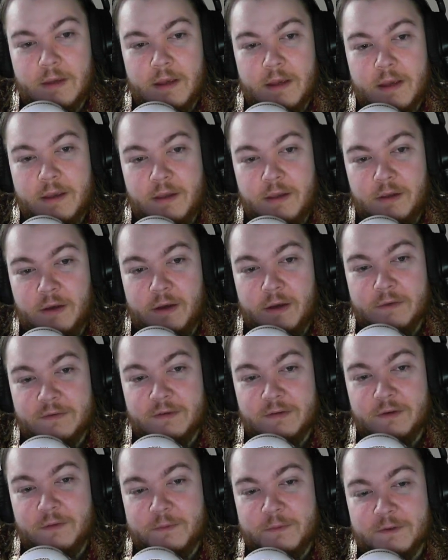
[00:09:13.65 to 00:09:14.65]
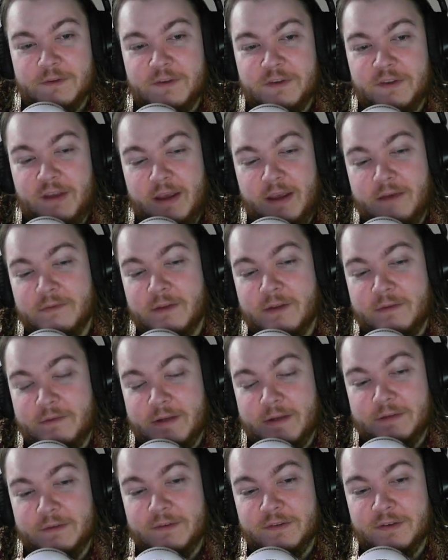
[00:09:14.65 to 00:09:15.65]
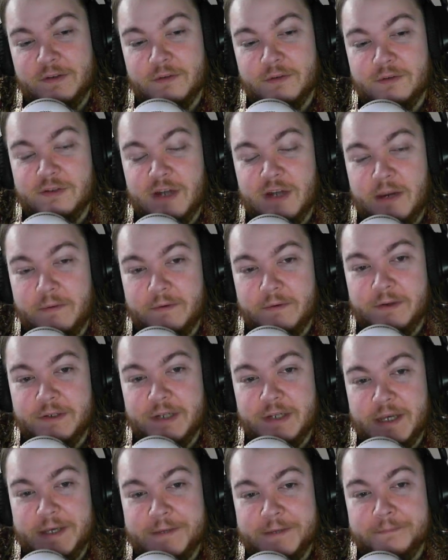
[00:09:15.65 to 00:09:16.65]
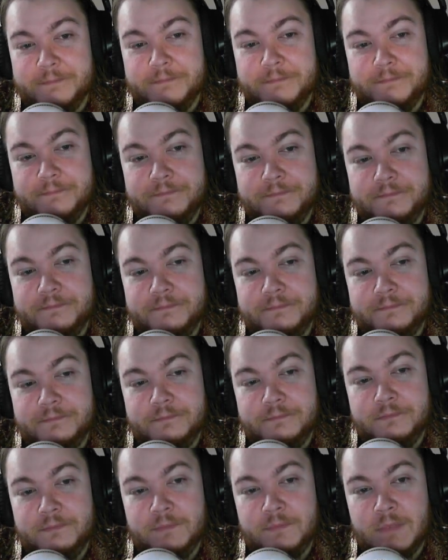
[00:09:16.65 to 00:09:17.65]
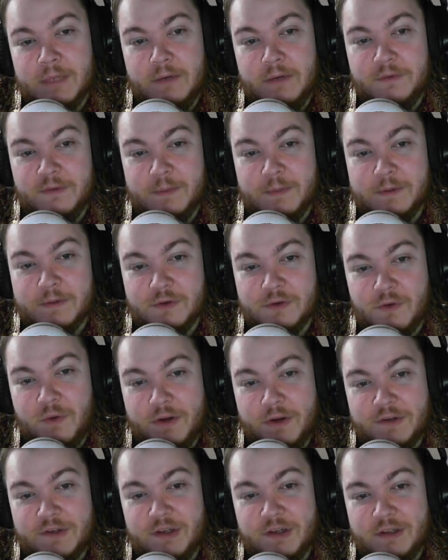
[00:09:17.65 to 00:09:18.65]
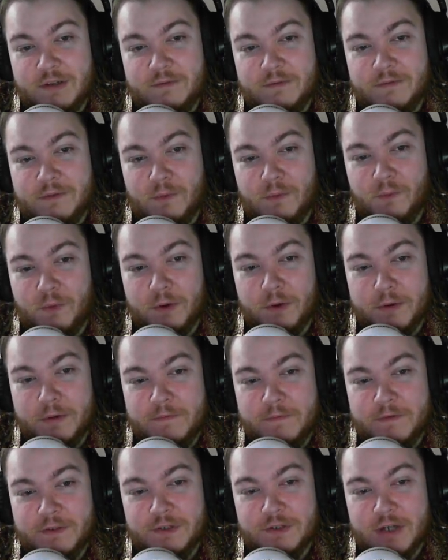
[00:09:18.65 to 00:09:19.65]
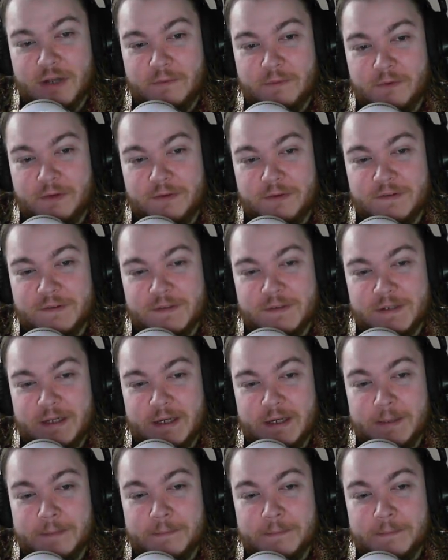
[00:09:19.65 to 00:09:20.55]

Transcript: Yeah, I was literally about to say, I have not found a single gyroid yet. I was about to question if there were even gyroids today.